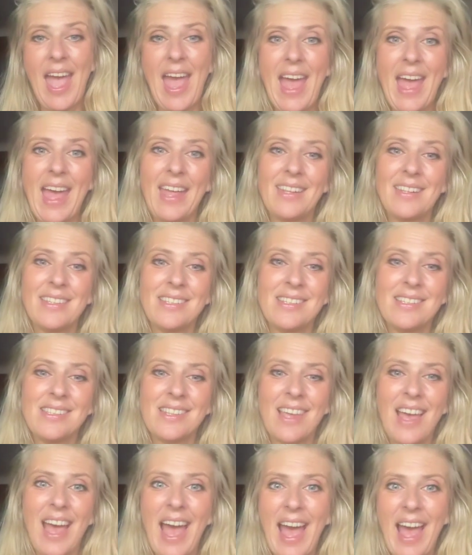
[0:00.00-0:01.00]
And
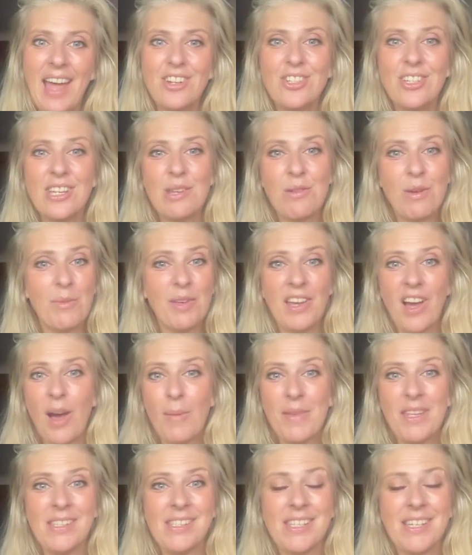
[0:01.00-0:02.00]
that actually, when we
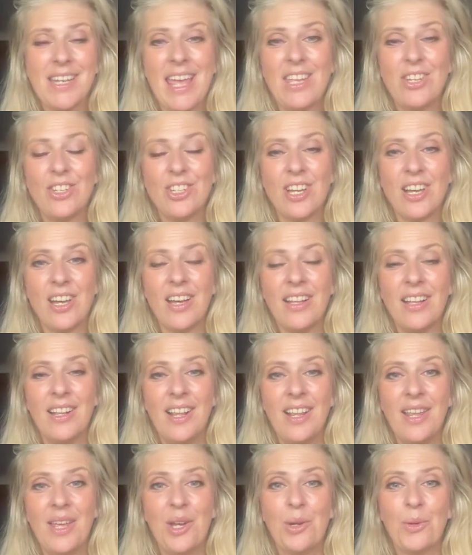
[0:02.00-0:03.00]
come into nature,
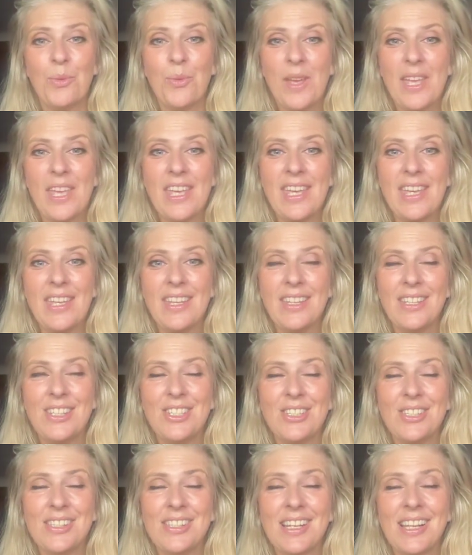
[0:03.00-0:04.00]
we
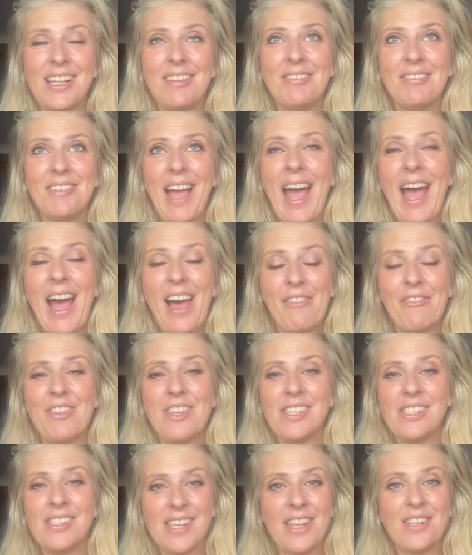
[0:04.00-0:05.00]
just have
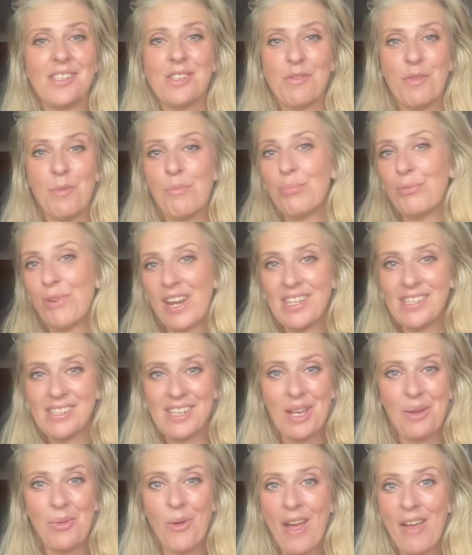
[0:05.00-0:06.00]
this sense of
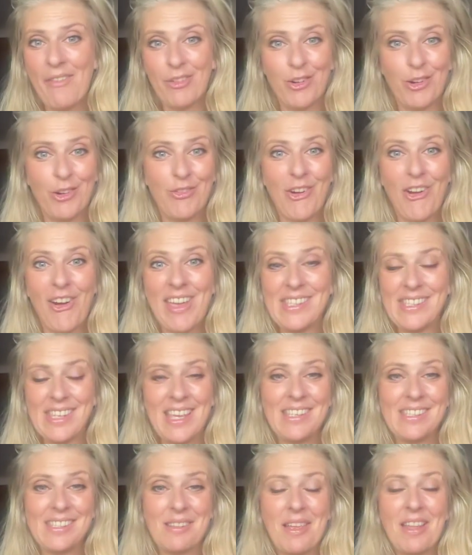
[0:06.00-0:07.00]
embracing whatever
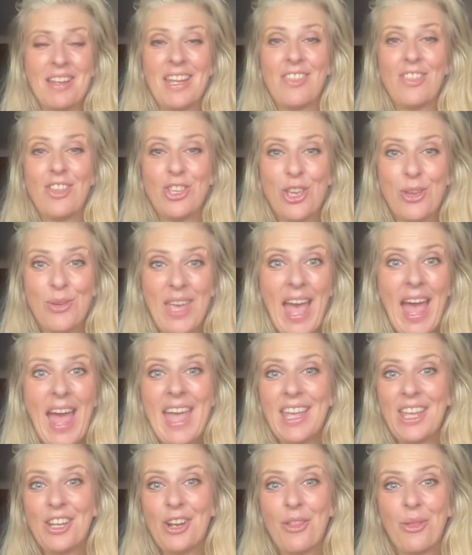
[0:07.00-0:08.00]
arises. And in the
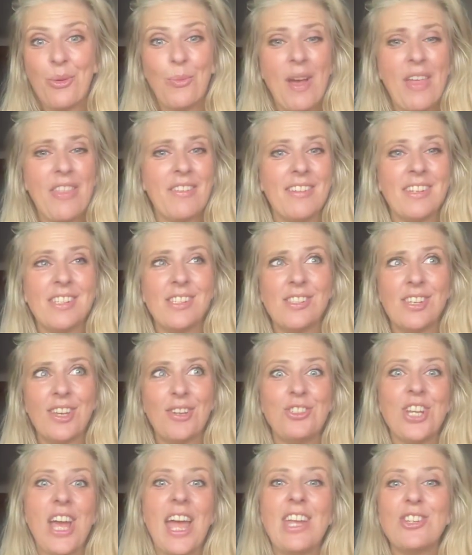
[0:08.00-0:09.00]
UK, the weather is
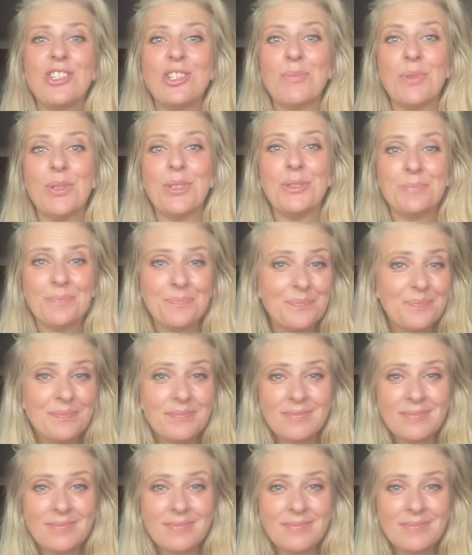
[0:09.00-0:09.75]
so changeable.